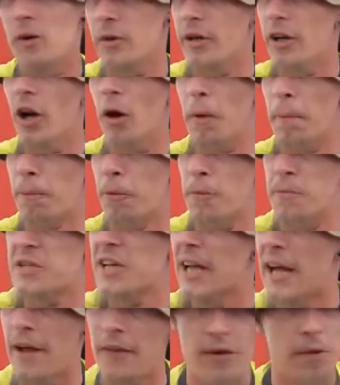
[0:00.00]
we put them
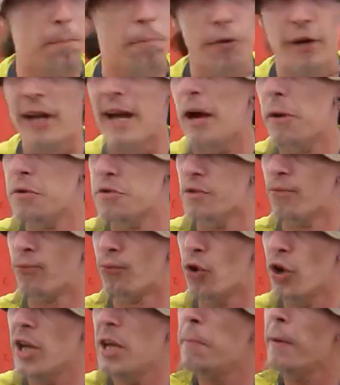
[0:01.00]
together and put it out as a
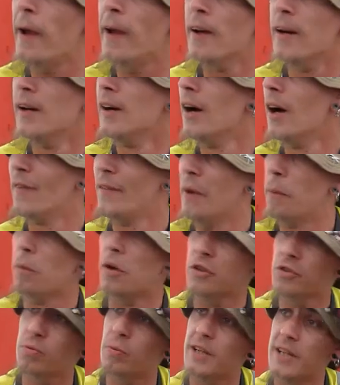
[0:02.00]
freebie. And then
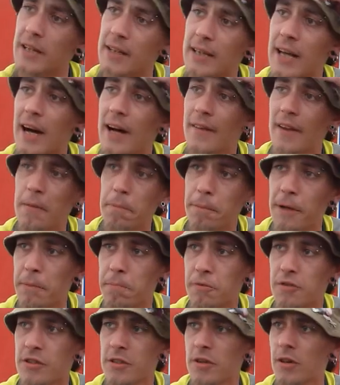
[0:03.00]
once we did that, then
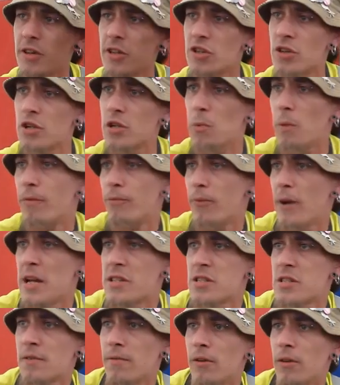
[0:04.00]
people said, you should do a
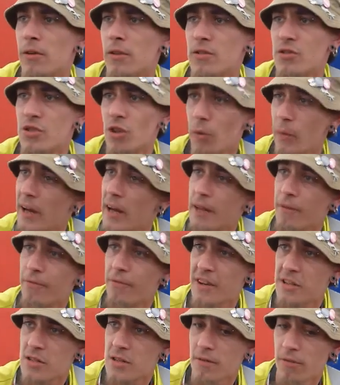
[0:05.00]
festival. So we had a
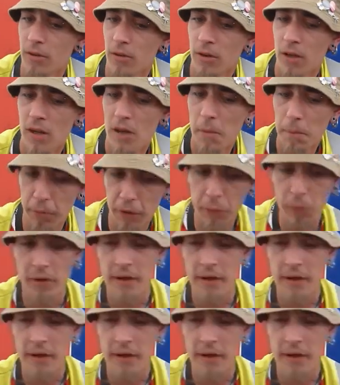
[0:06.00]
festival, but it